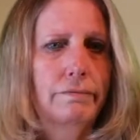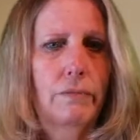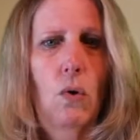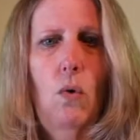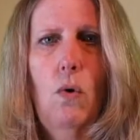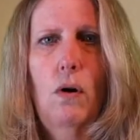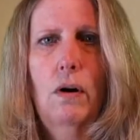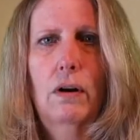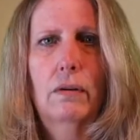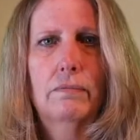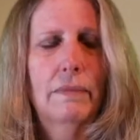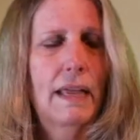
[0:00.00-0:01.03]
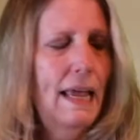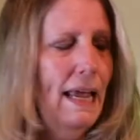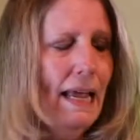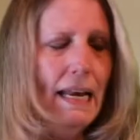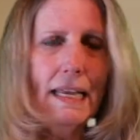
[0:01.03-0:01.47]
or
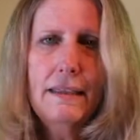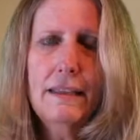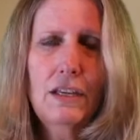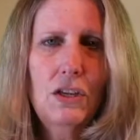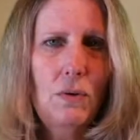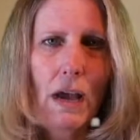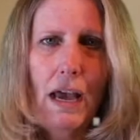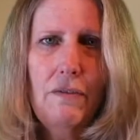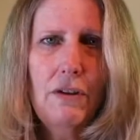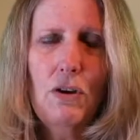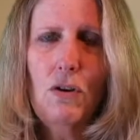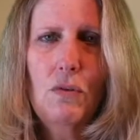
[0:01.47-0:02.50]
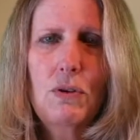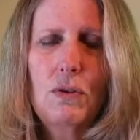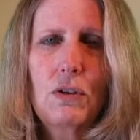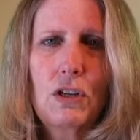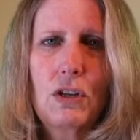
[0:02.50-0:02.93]
anything you have at home
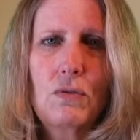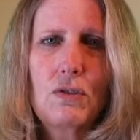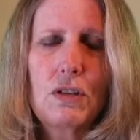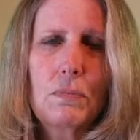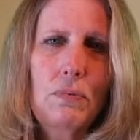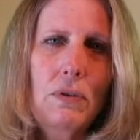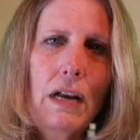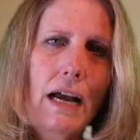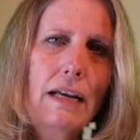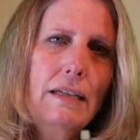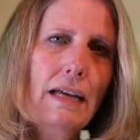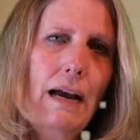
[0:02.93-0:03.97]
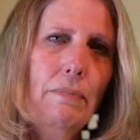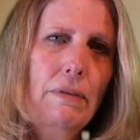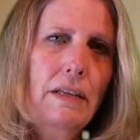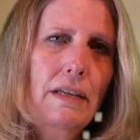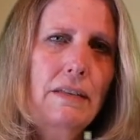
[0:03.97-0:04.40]
you can use to put on top
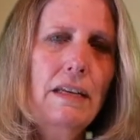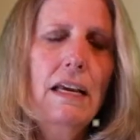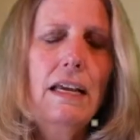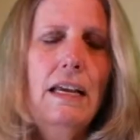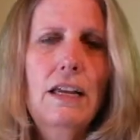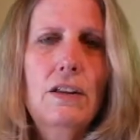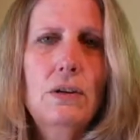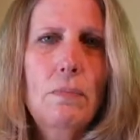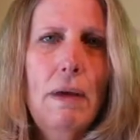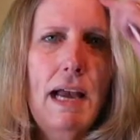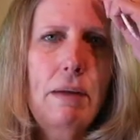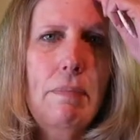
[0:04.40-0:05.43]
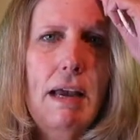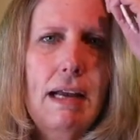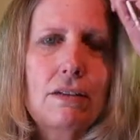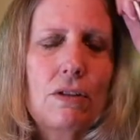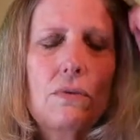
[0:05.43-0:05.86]
of these. In your
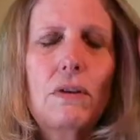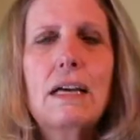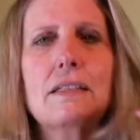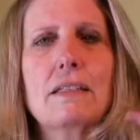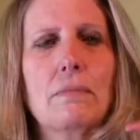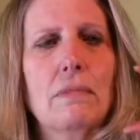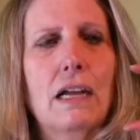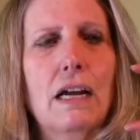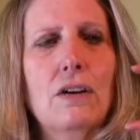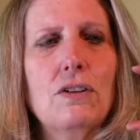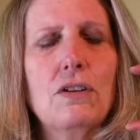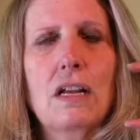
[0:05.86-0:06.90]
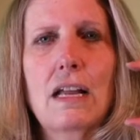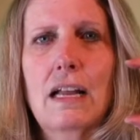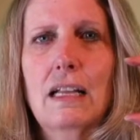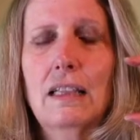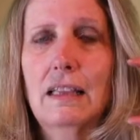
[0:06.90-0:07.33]
backpacks, you got some large
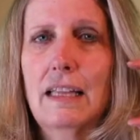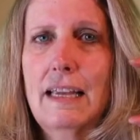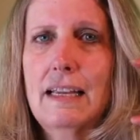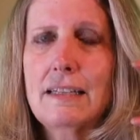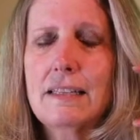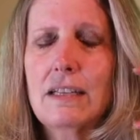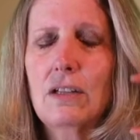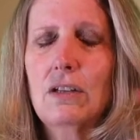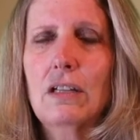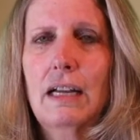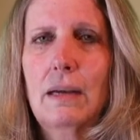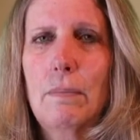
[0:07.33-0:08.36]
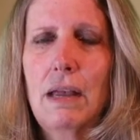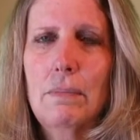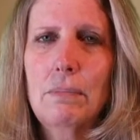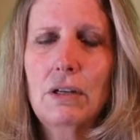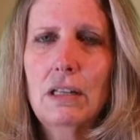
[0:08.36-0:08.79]
links that look like a
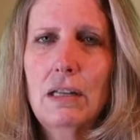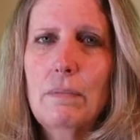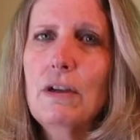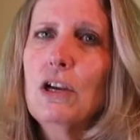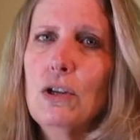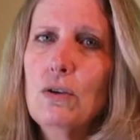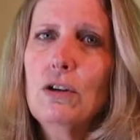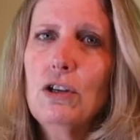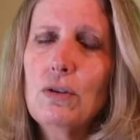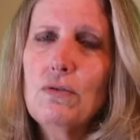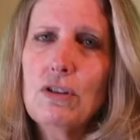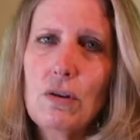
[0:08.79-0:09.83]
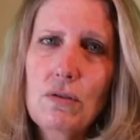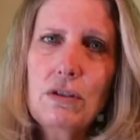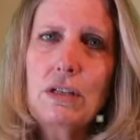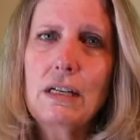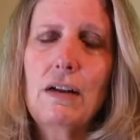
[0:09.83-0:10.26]
paper clip. You could use
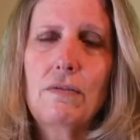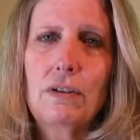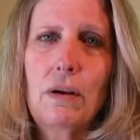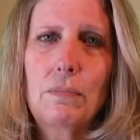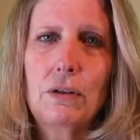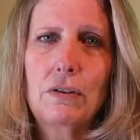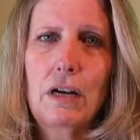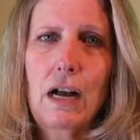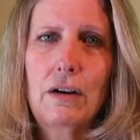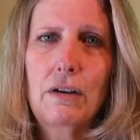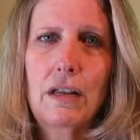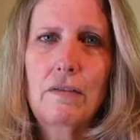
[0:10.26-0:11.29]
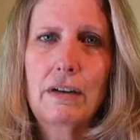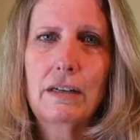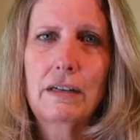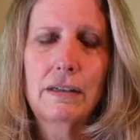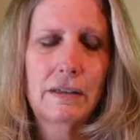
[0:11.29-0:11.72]
those to cover up your card even.
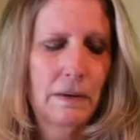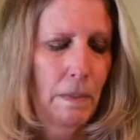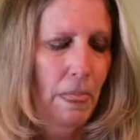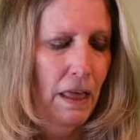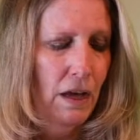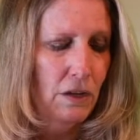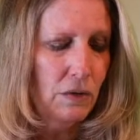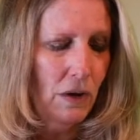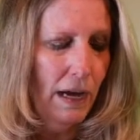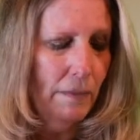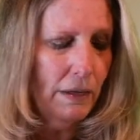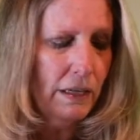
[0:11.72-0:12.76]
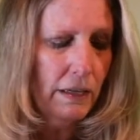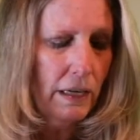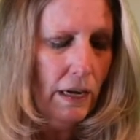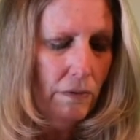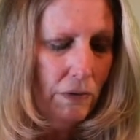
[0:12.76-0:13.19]
So I'm going to
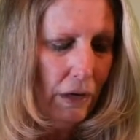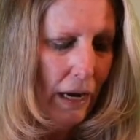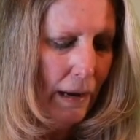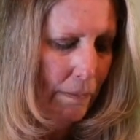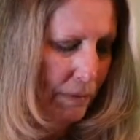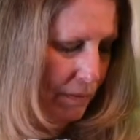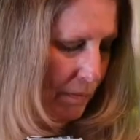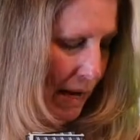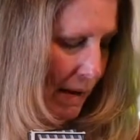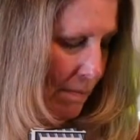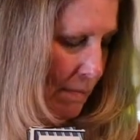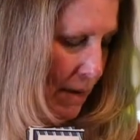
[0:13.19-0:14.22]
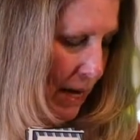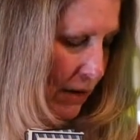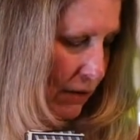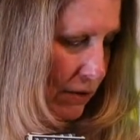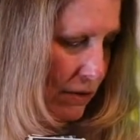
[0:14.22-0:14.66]
cover up my
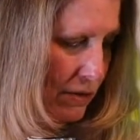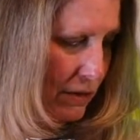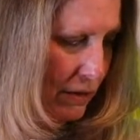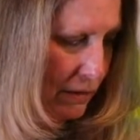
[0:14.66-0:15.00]
bears.